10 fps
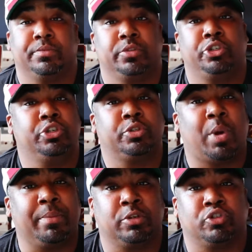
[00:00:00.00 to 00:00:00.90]
You do
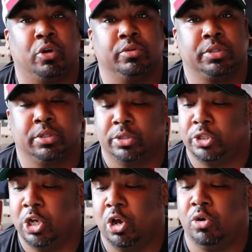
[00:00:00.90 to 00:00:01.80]
swipe controls.
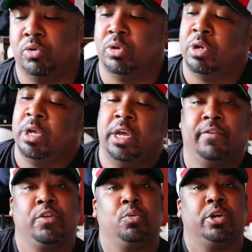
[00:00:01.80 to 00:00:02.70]
So
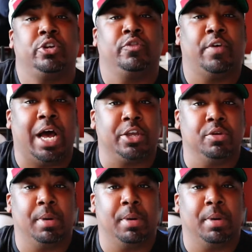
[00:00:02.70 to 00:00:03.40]
if you want to do volume